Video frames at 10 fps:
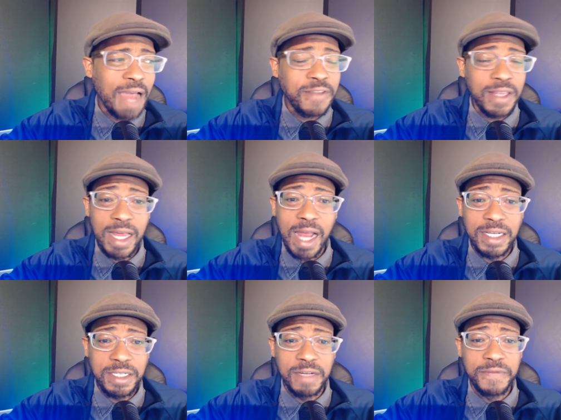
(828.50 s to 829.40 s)
after that,
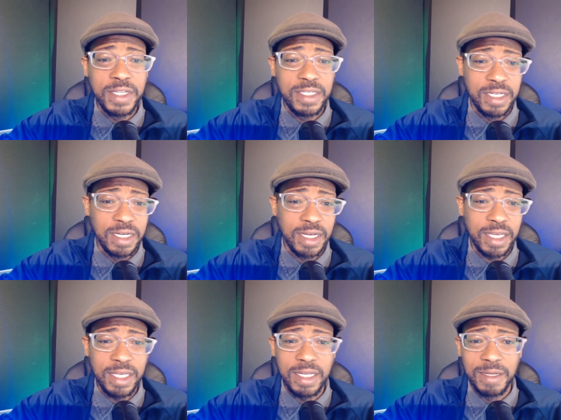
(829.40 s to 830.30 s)
I shifted to
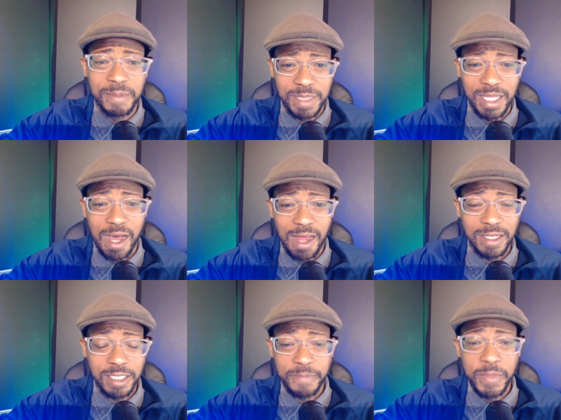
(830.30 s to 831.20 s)
kingdom
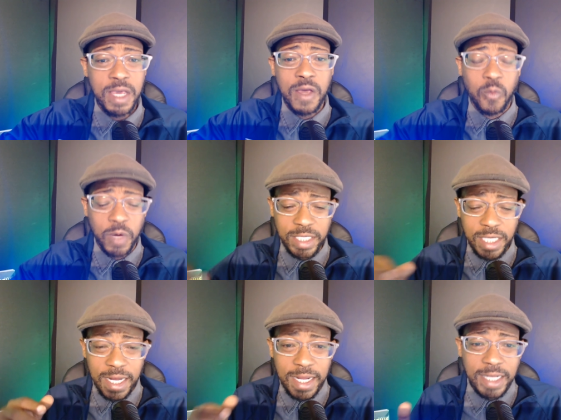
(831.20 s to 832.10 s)
theology,
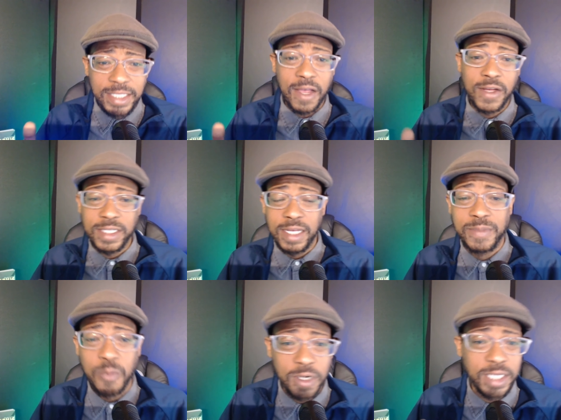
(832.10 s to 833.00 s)
which and, and it's,
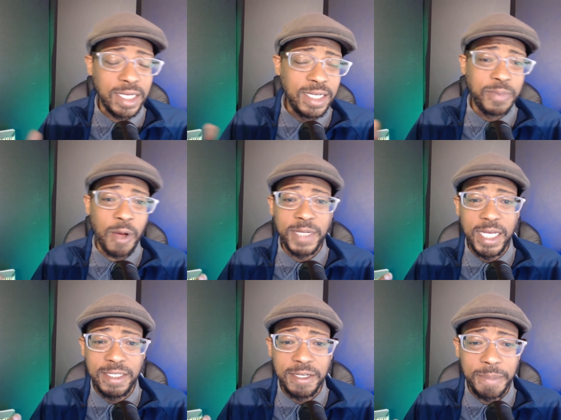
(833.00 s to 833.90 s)
it's more it's
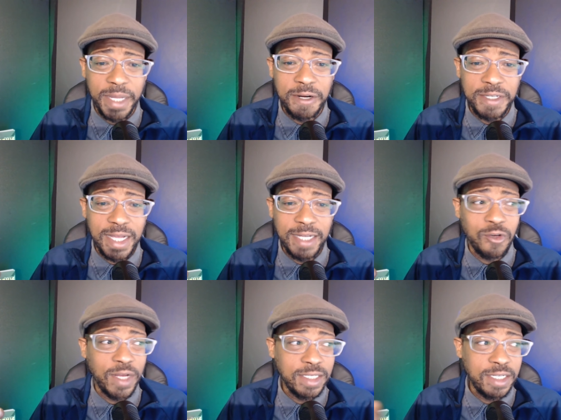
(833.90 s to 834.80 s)
probably easier better to say
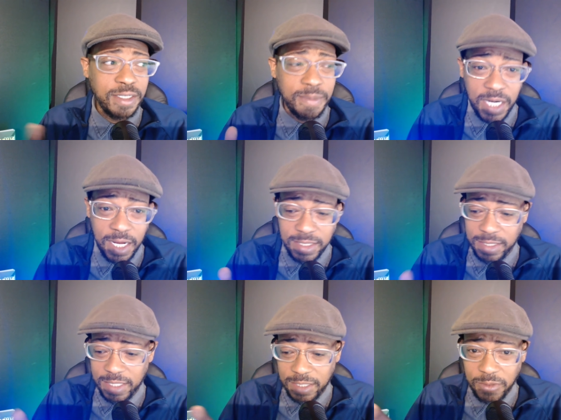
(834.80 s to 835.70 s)
transition
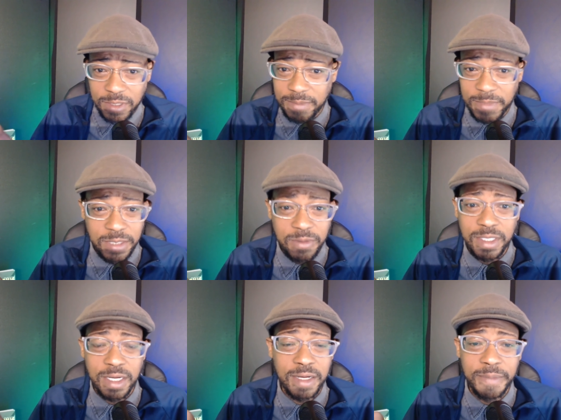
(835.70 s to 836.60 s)
because this was this
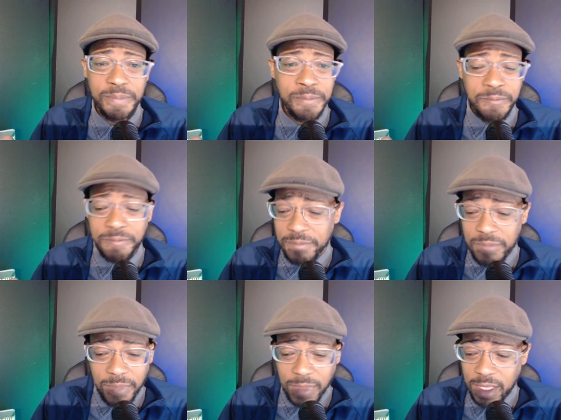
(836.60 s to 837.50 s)
was a
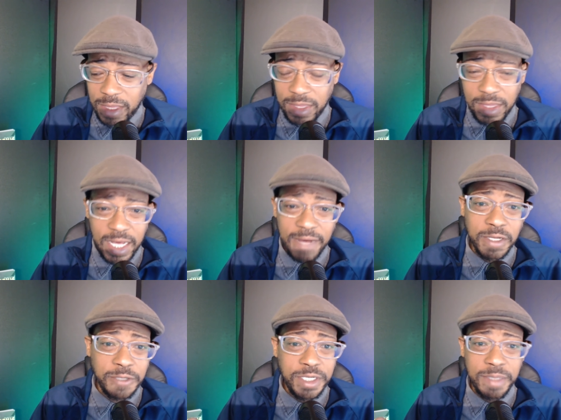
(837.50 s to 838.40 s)
the
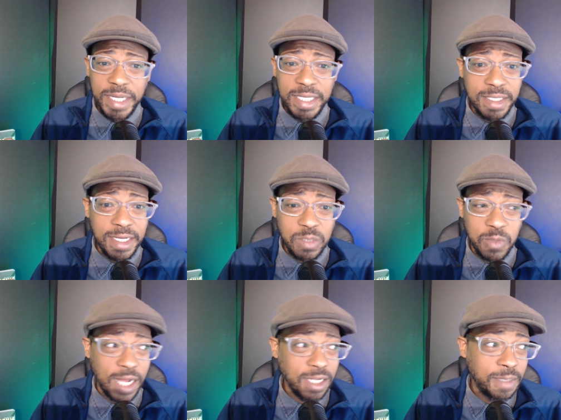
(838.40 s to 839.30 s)
evolution makes
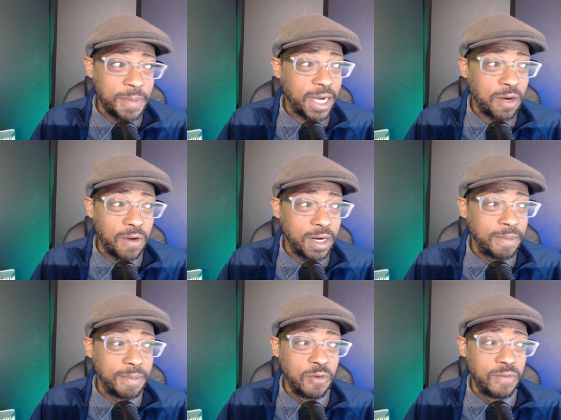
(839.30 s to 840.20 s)
sense when I look back on
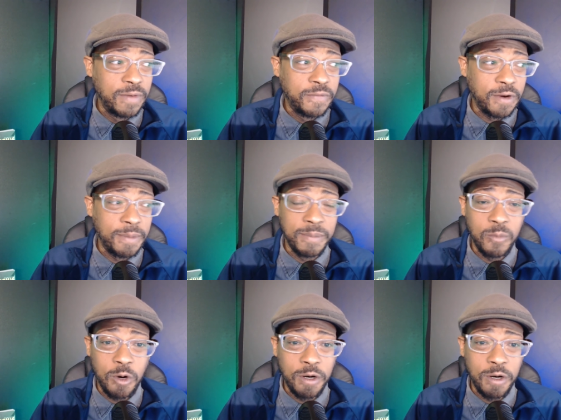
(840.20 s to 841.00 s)
it, moving from